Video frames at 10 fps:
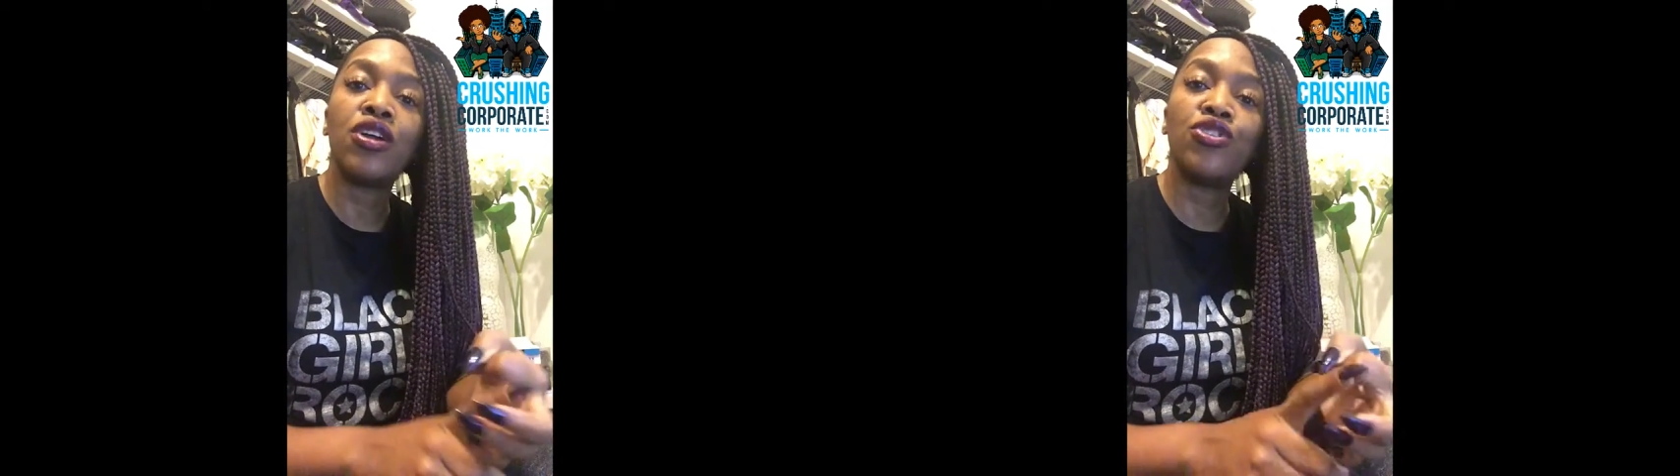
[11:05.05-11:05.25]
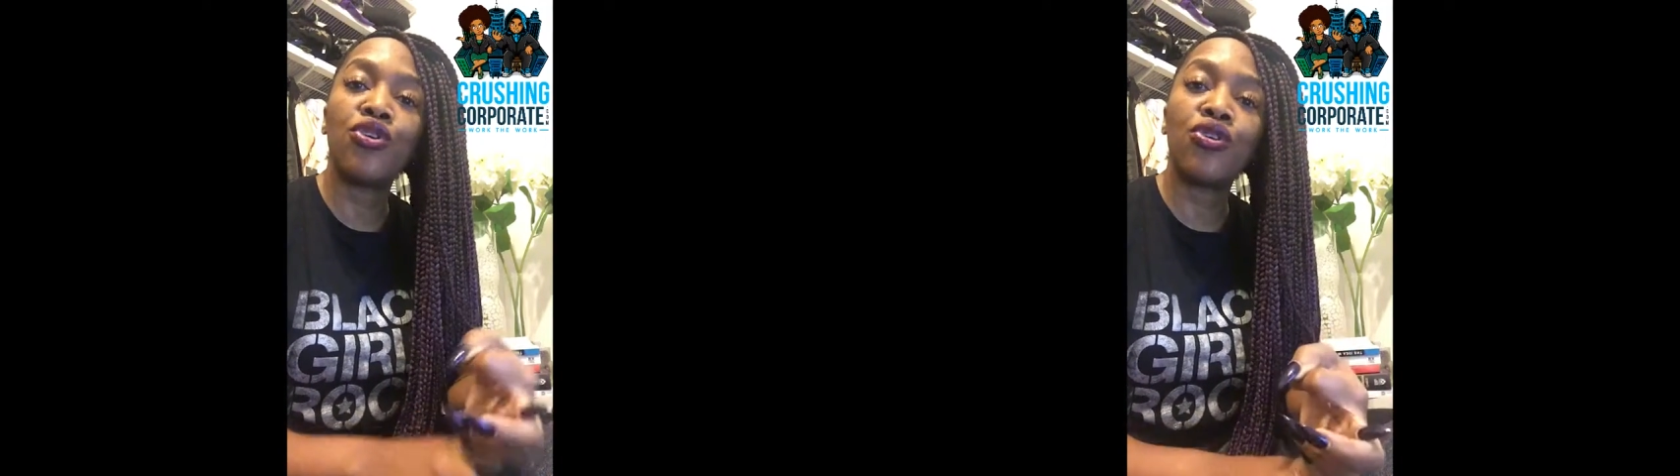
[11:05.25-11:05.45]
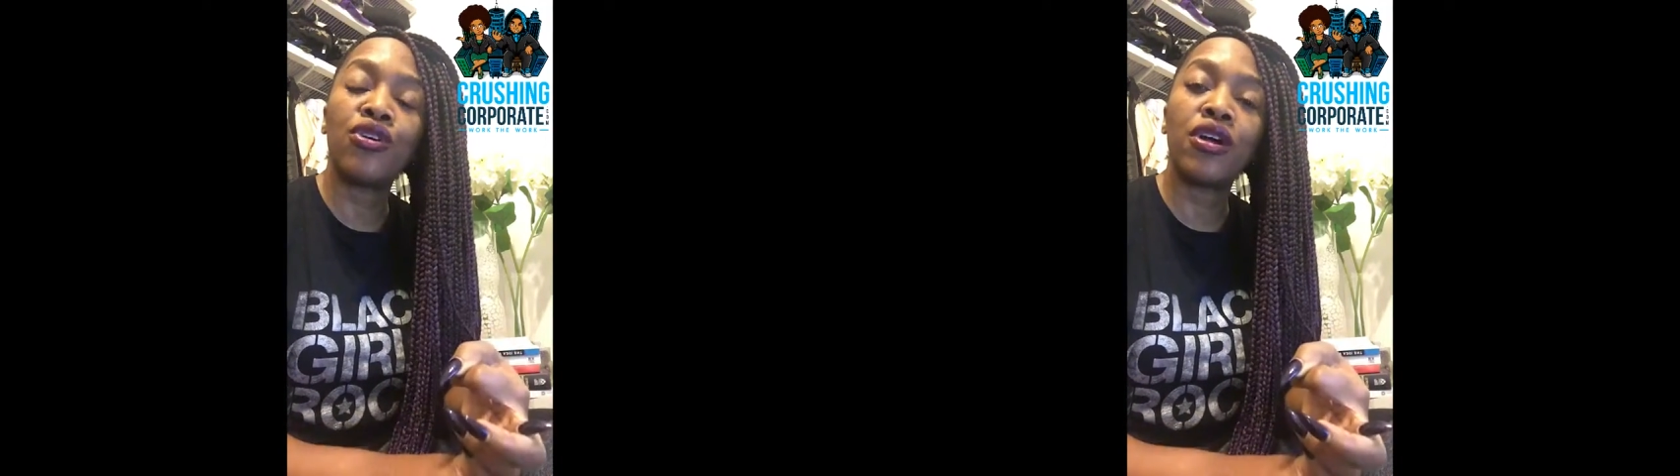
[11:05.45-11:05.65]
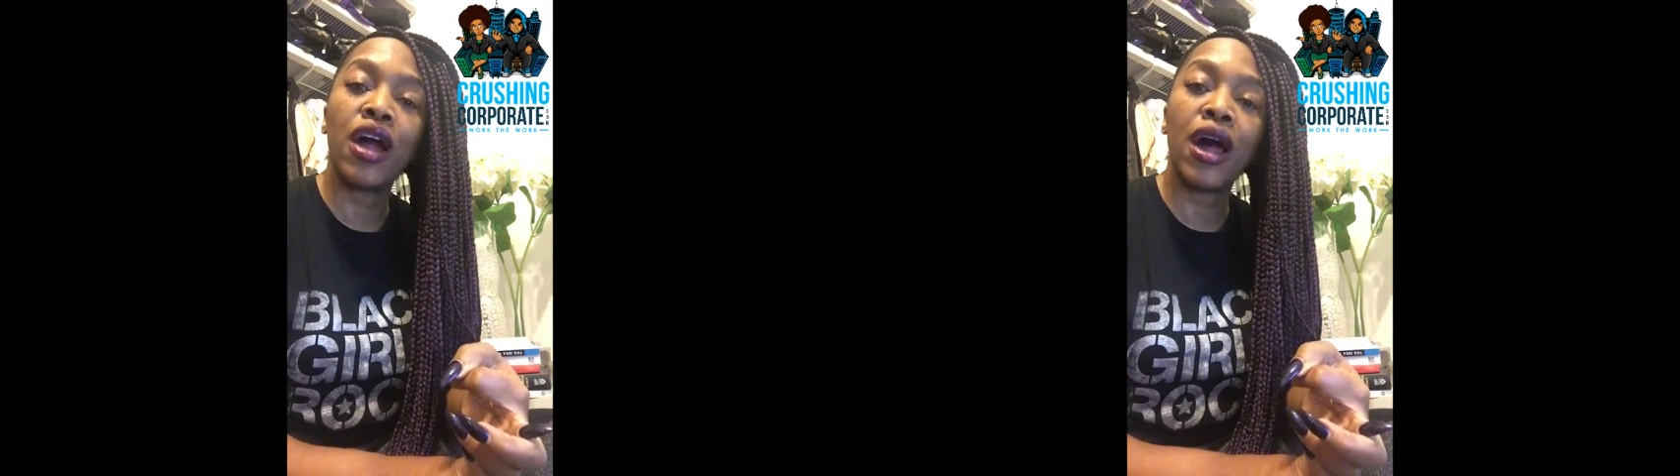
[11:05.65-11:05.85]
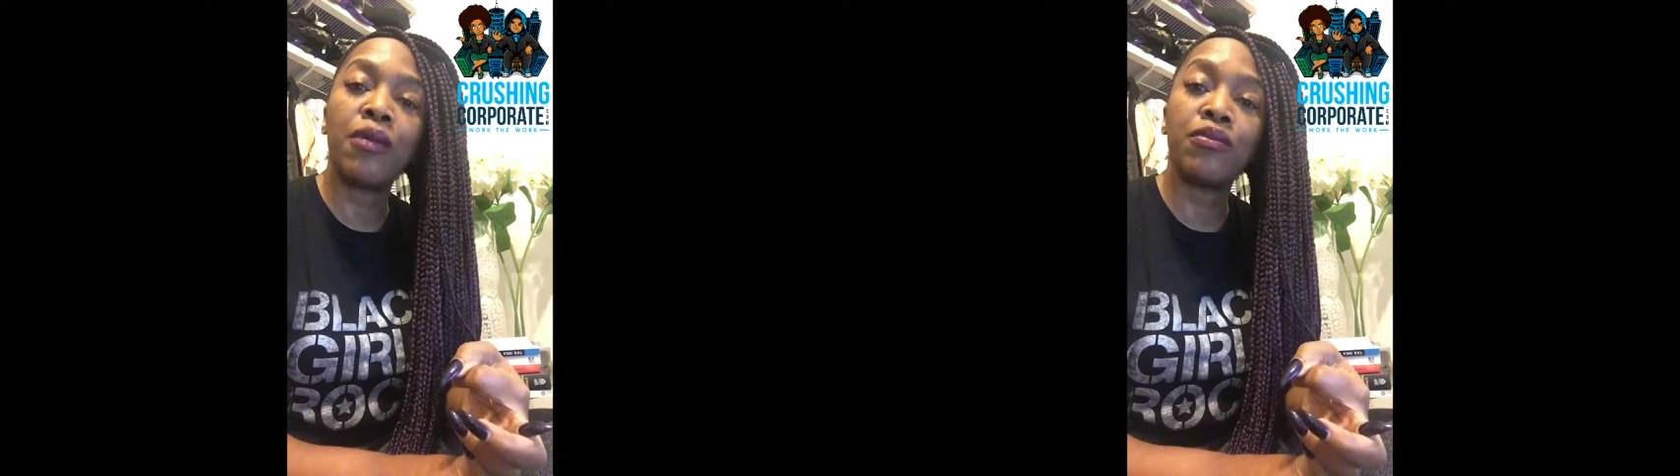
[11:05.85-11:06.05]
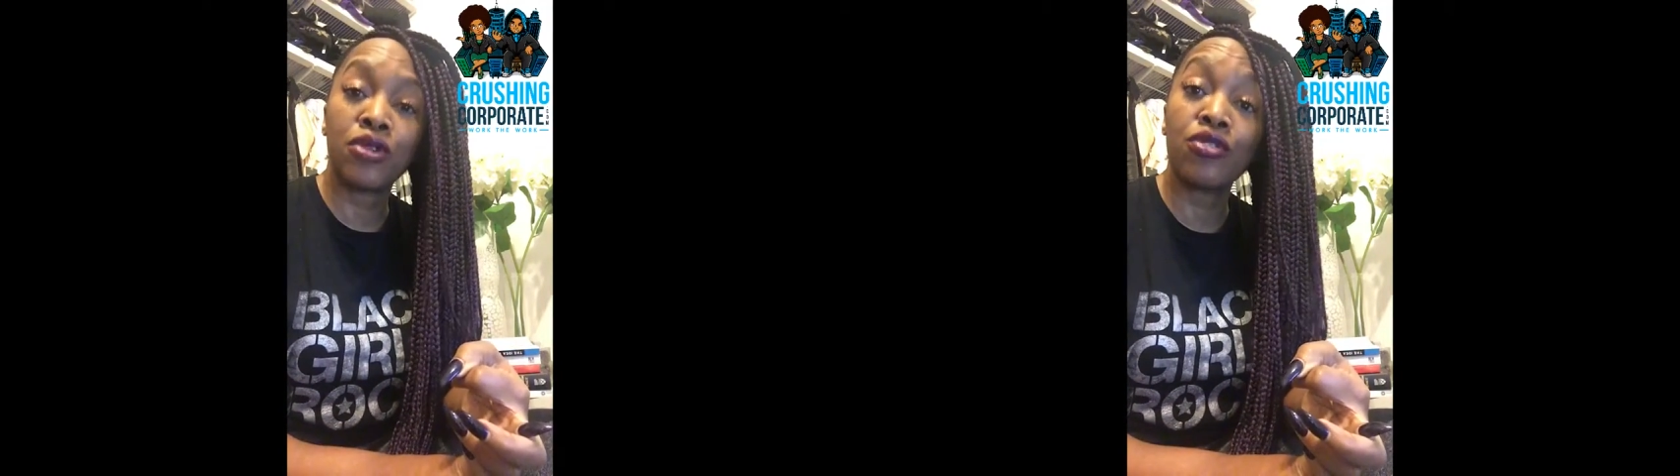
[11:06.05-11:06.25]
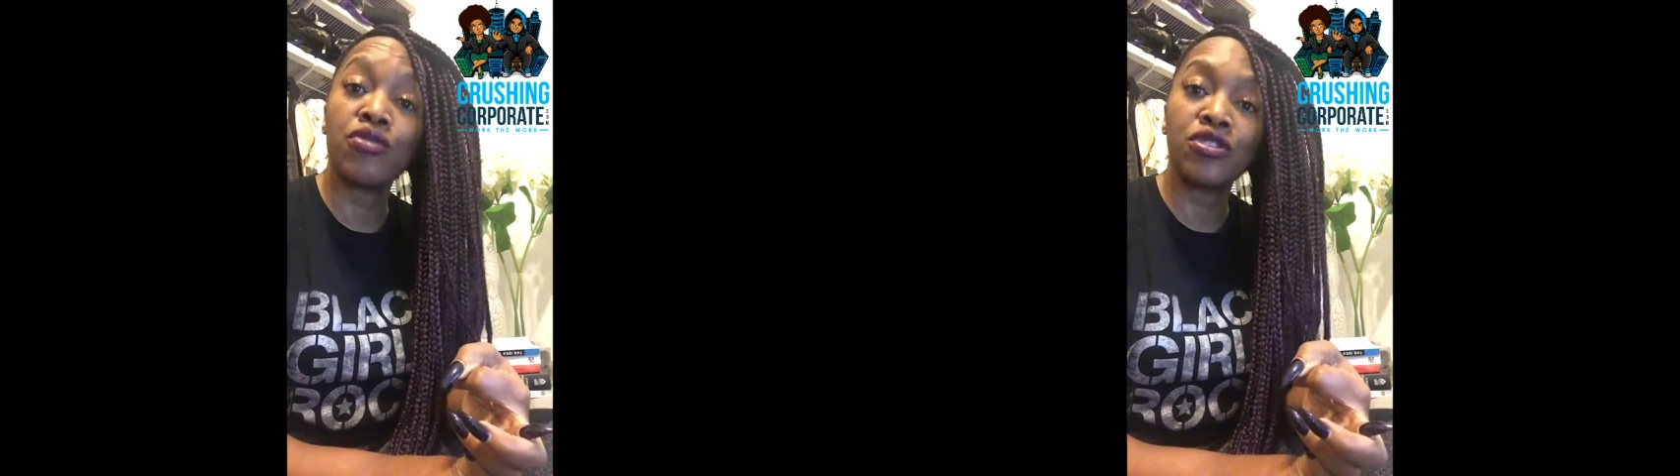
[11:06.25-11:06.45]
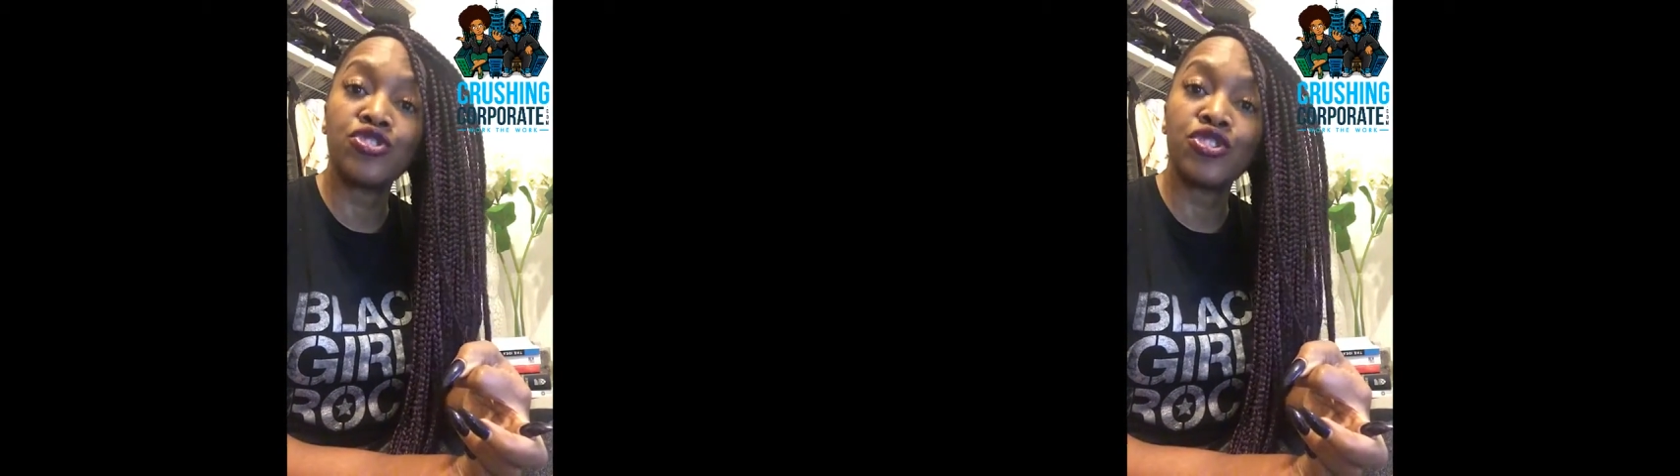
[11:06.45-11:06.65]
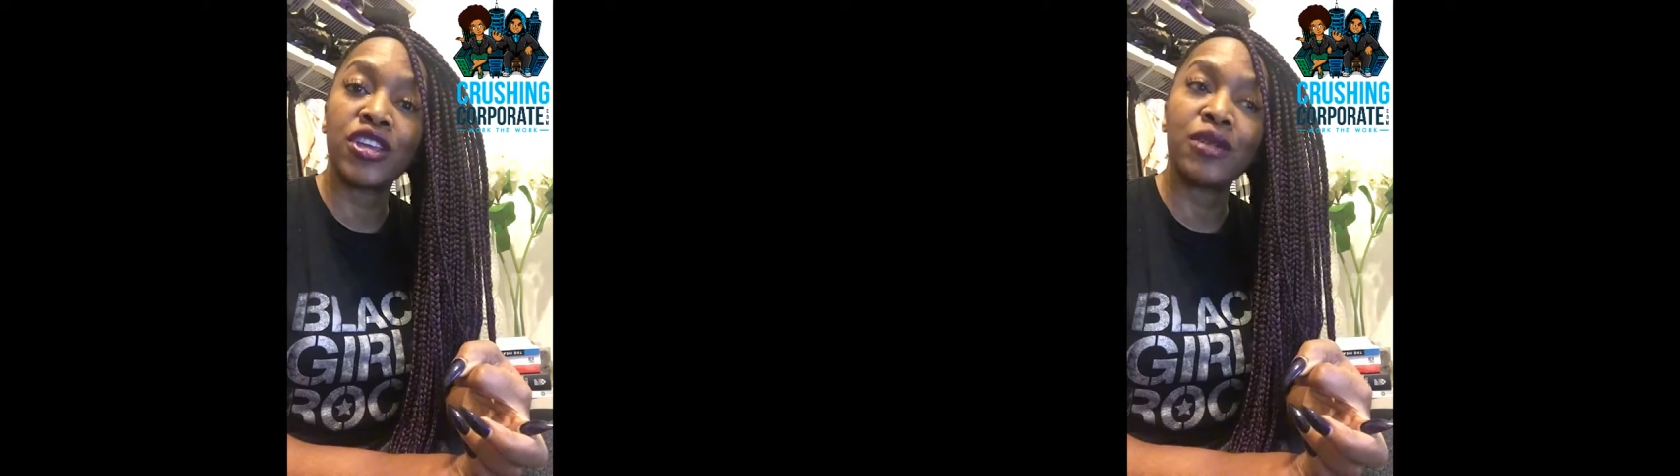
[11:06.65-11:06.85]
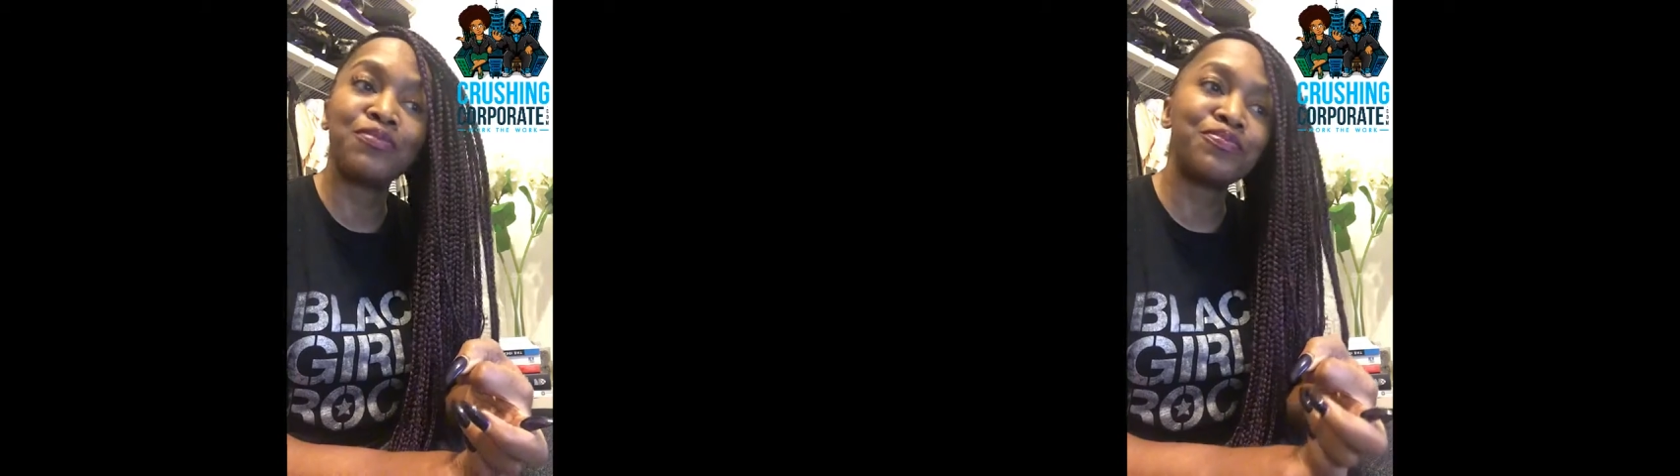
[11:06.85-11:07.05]
your career
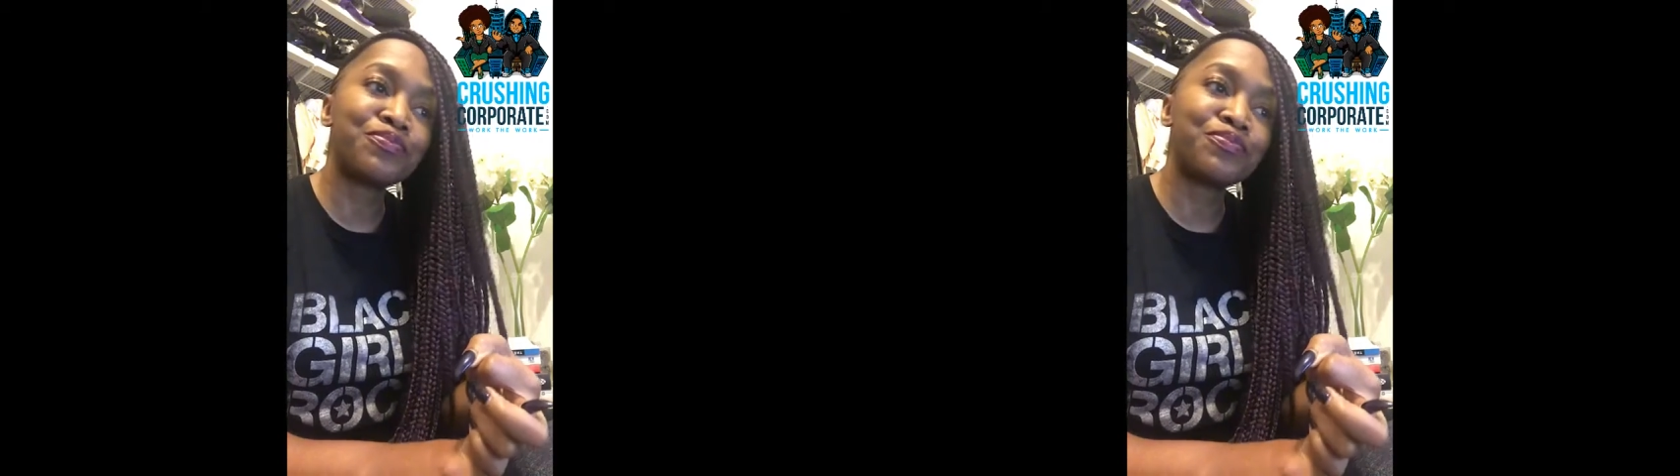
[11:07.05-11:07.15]
journey.